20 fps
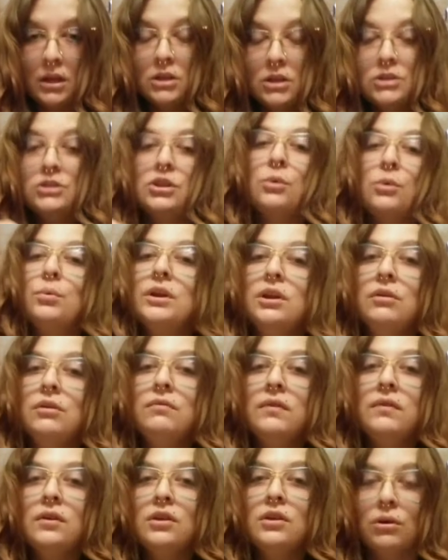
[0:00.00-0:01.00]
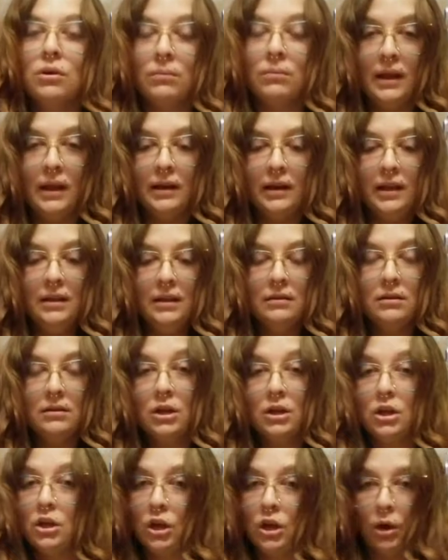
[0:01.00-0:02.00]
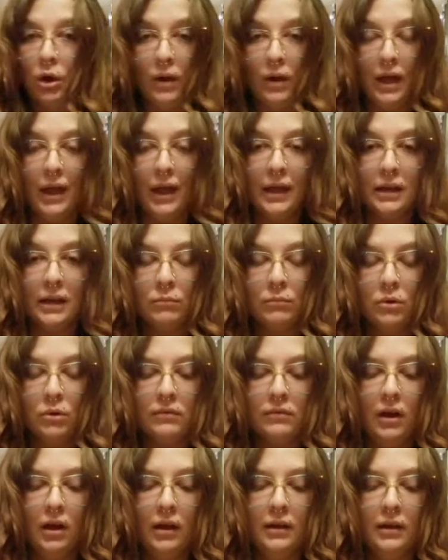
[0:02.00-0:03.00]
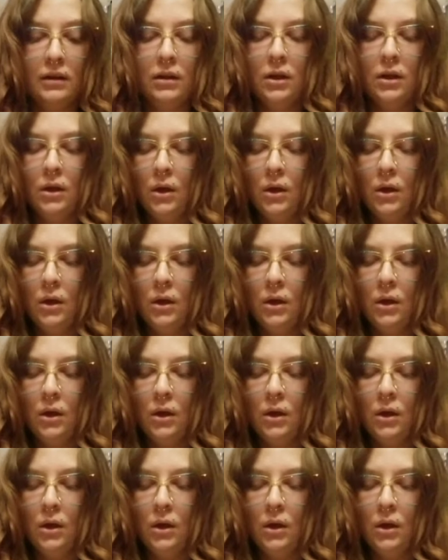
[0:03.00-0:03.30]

So when you feel you're ready, go ahead and move on.